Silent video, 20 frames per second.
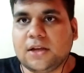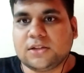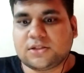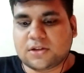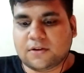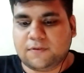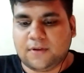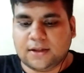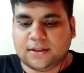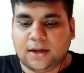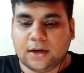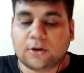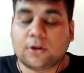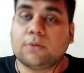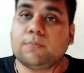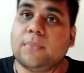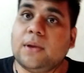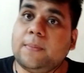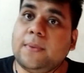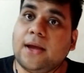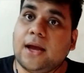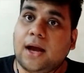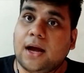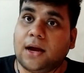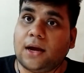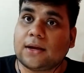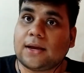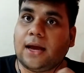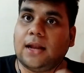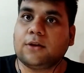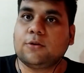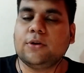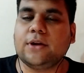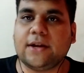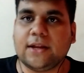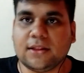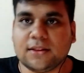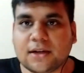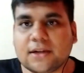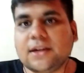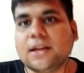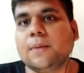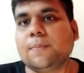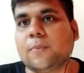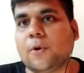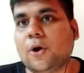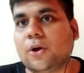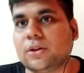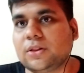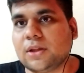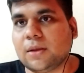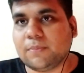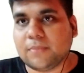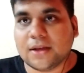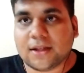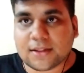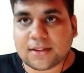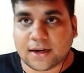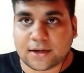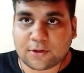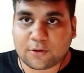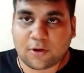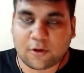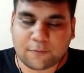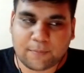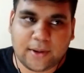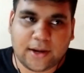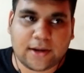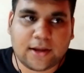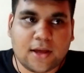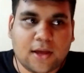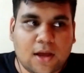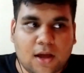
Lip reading: Stuff like that, or maybe calculating the tip on the meal that you have paid